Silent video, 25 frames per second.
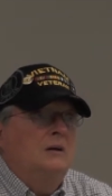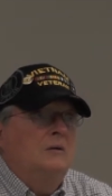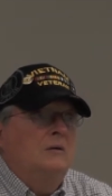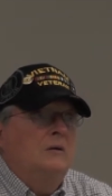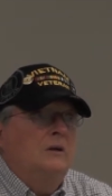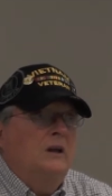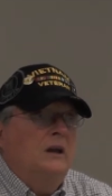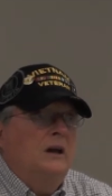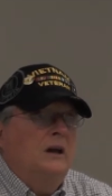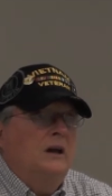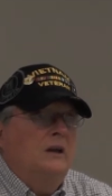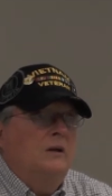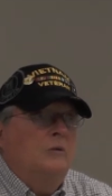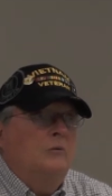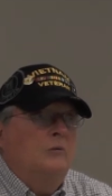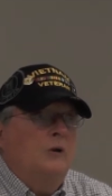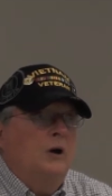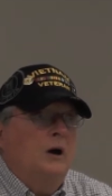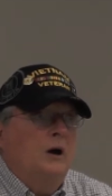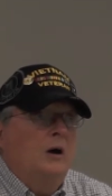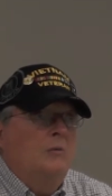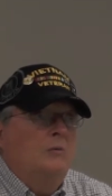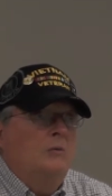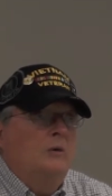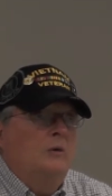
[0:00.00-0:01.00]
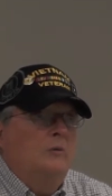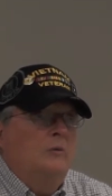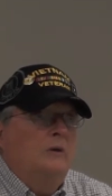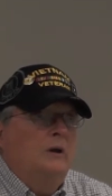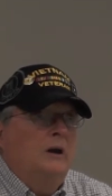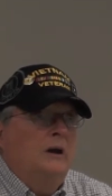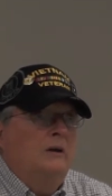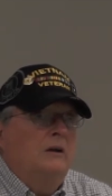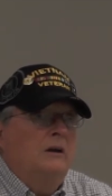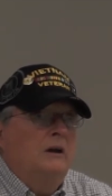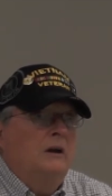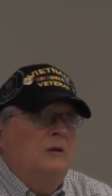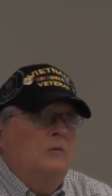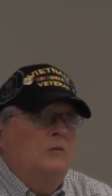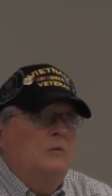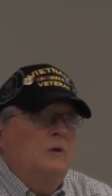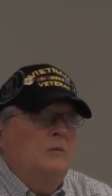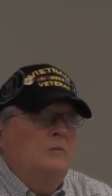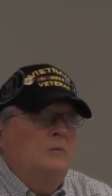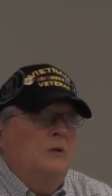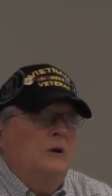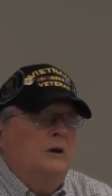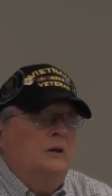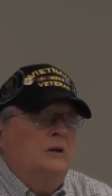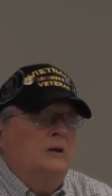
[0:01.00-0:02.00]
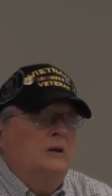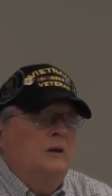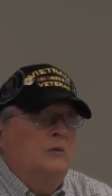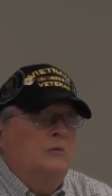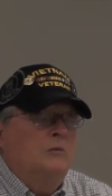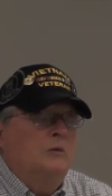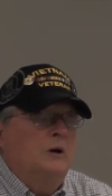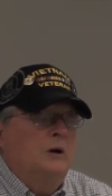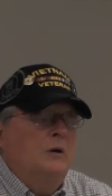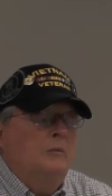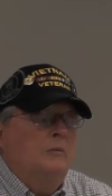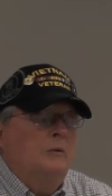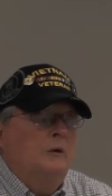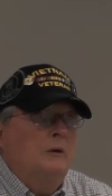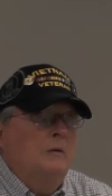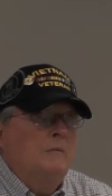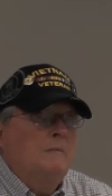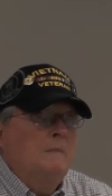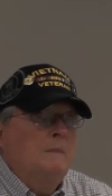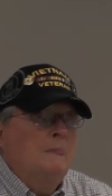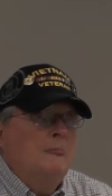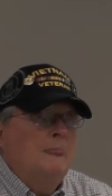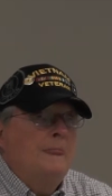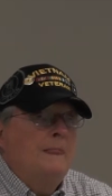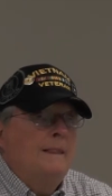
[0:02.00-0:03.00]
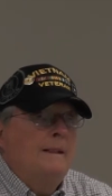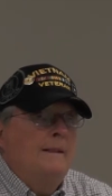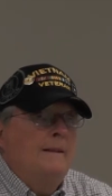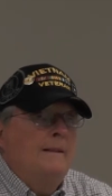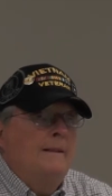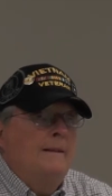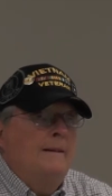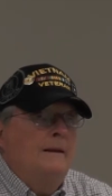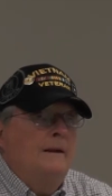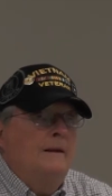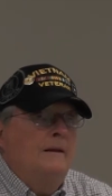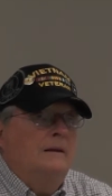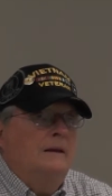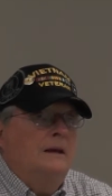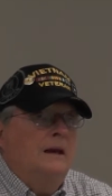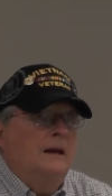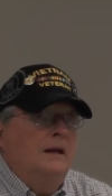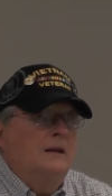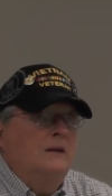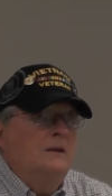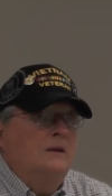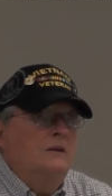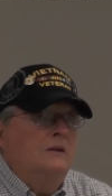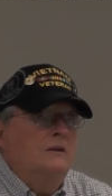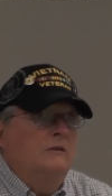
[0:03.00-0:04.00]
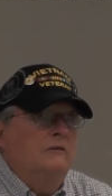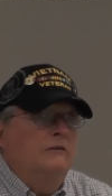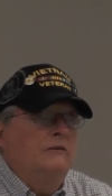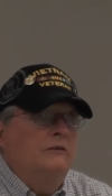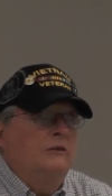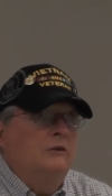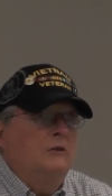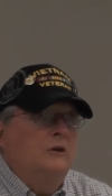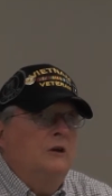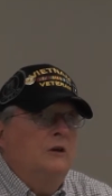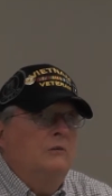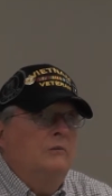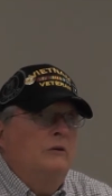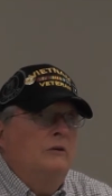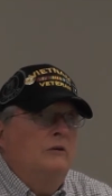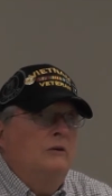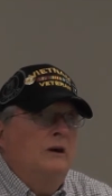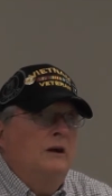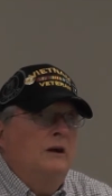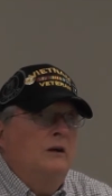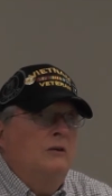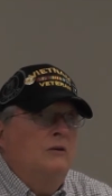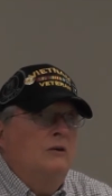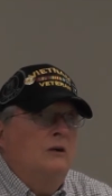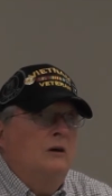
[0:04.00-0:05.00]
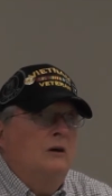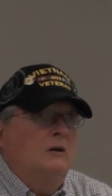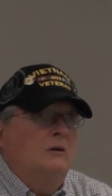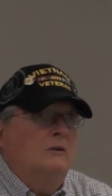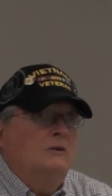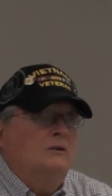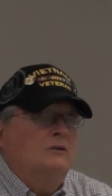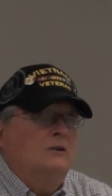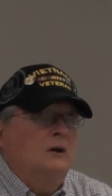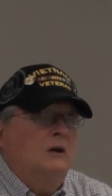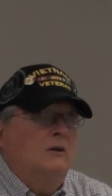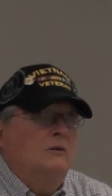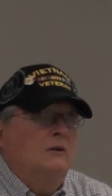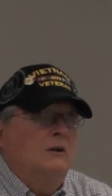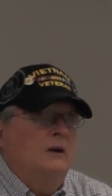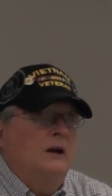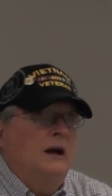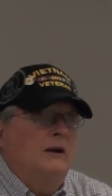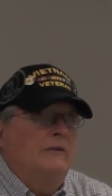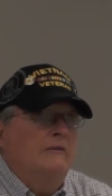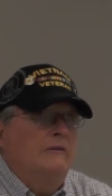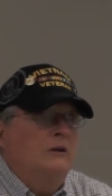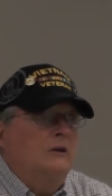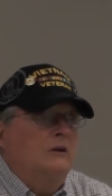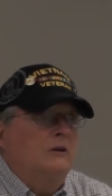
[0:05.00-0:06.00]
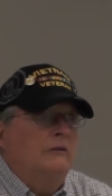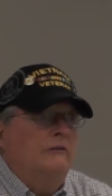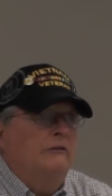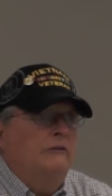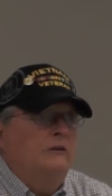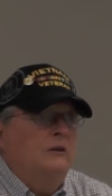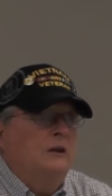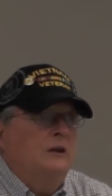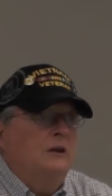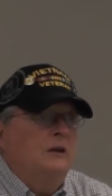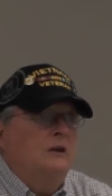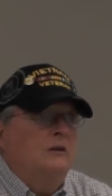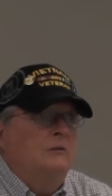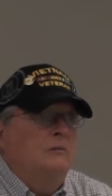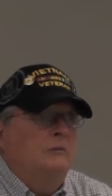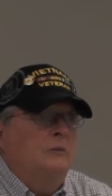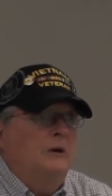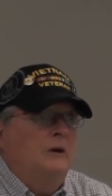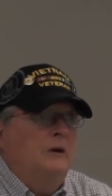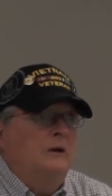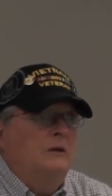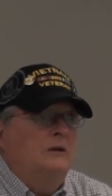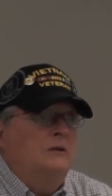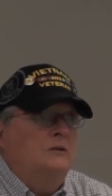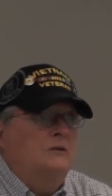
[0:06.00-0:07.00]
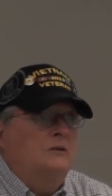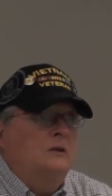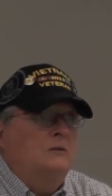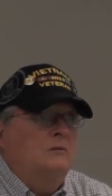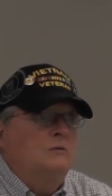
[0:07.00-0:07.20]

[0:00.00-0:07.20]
When they had the problem down there. And we picked him up in Kenya and flew him around all southern Africa for the independence.